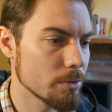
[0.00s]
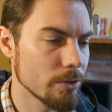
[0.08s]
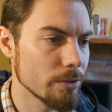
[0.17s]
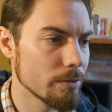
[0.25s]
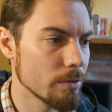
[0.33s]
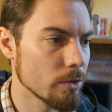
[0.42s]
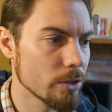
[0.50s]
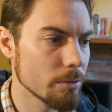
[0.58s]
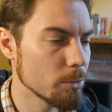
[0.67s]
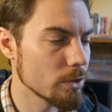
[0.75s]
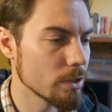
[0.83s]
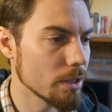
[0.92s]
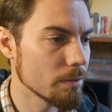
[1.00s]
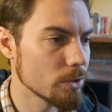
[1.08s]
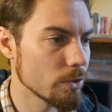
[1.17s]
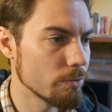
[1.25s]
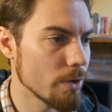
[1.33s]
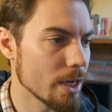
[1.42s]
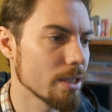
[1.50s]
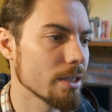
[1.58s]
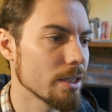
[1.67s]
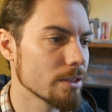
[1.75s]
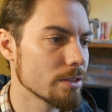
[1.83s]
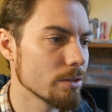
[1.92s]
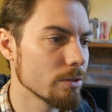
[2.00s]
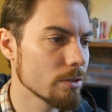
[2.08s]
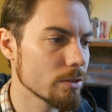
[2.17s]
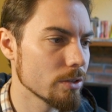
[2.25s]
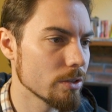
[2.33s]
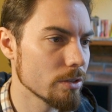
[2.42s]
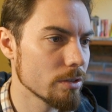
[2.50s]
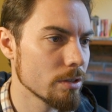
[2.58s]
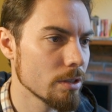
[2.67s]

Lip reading: So look at the book, so right clicking is to look, so